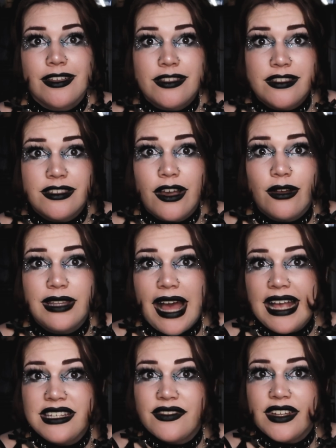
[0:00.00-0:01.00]
So
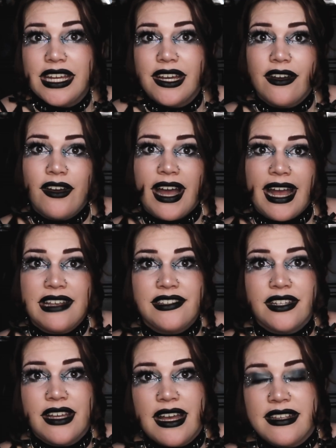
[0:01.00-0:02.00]
last video, I
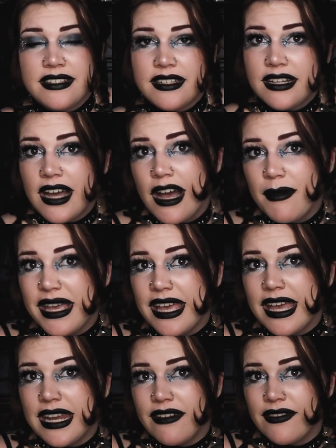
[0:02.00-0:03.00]
asked you guys to comment
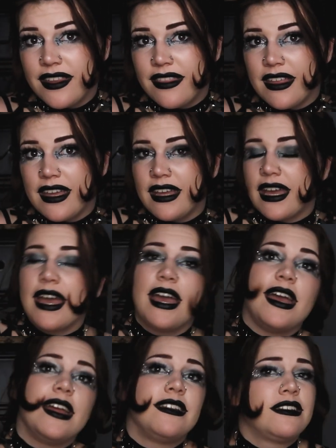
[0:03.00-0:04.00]
and everything,
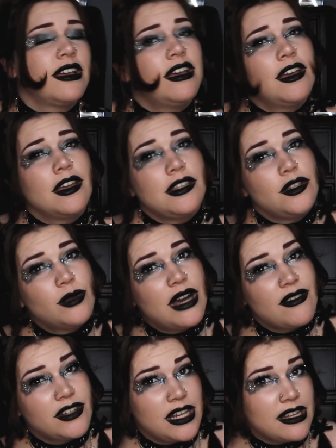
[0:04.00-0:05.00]
and you will
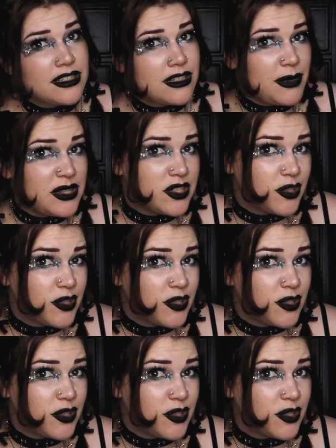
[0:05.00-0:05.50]
have a chance to be the